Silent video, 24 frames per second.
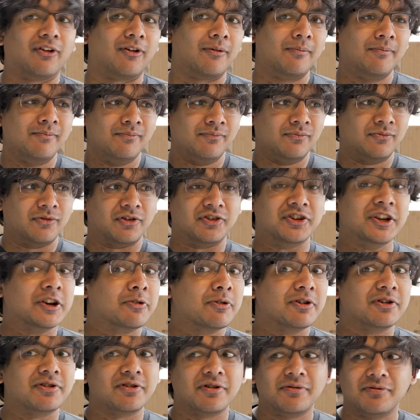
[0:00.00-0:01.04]
a
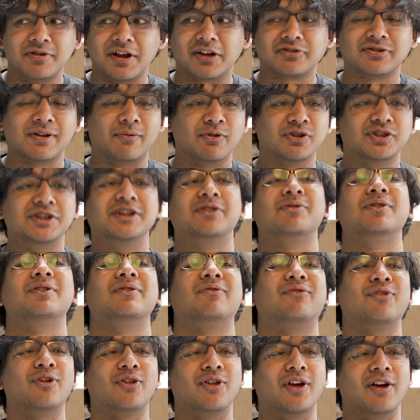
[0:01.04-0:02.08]
secret, next level secret
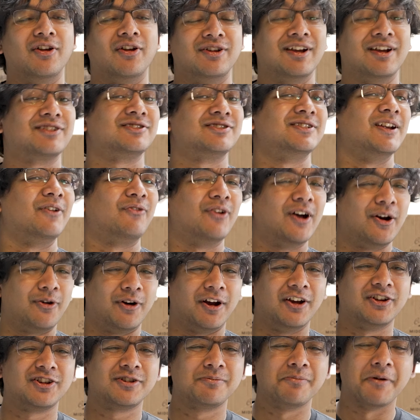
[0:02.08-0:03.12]
for the next day fried
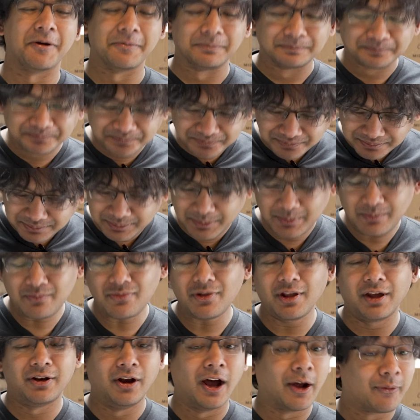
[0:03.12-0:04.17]
rice, but
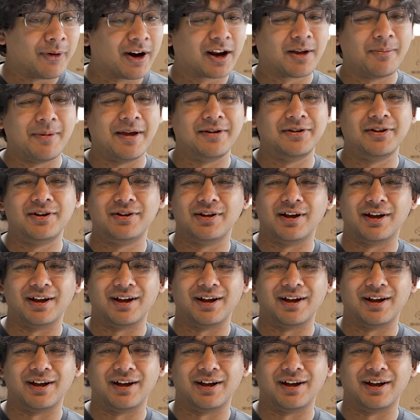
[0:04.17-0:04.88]
not recommended